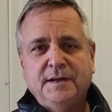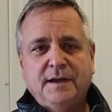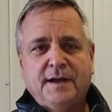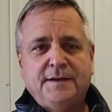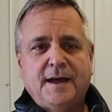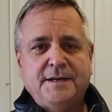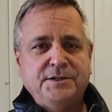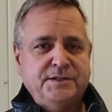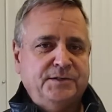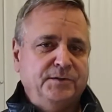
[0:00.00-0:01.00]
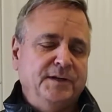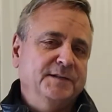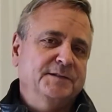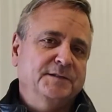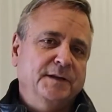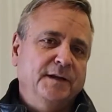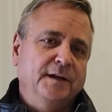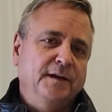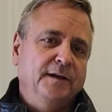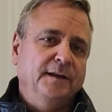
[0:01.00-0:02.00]
A digester is
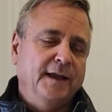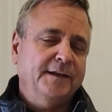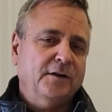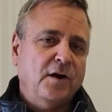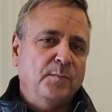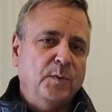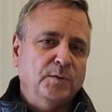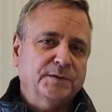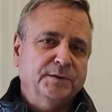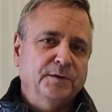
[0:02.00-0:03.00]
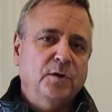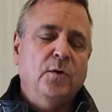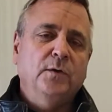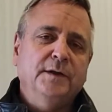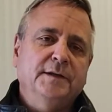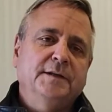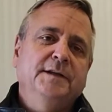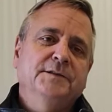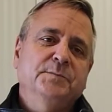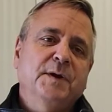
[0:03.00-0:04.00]
like a composter, only it
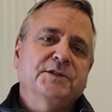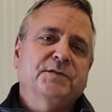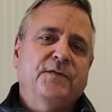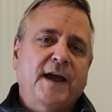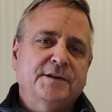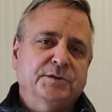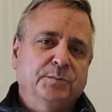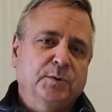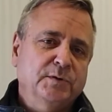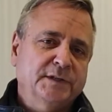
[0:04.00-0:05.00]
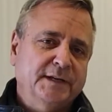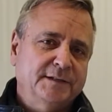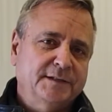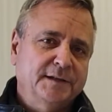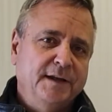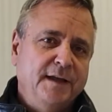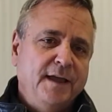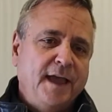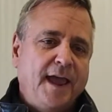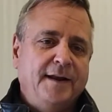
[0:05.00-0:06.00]
is a much faster process,
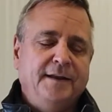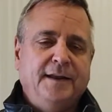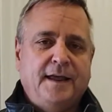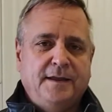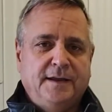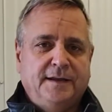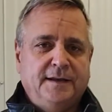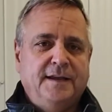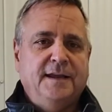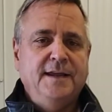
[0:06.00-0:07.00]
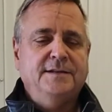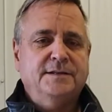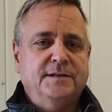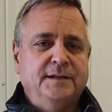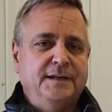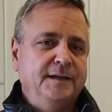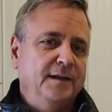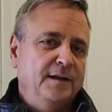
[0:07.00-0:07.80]
and it heats the